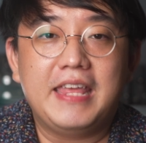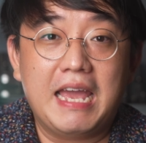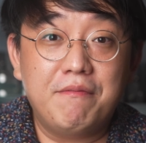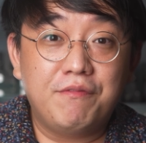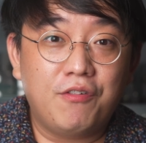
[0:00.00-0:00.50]

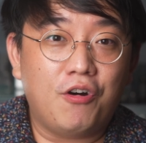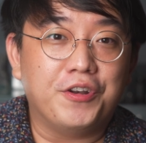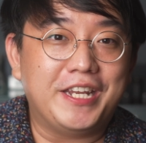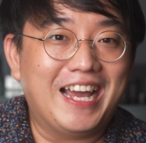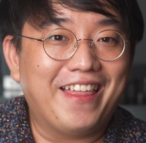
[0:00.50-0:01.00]
M4
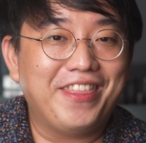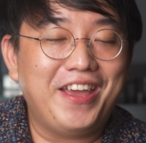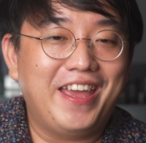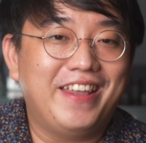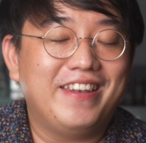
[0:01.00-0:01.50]
on the other
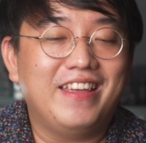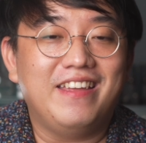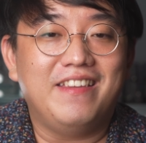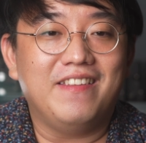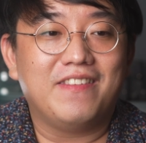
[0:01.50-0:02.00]
hand,
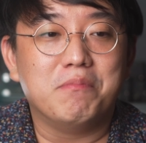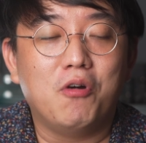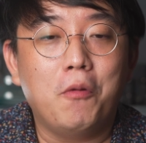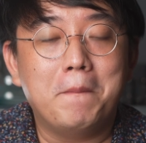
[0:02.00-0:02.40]
it is more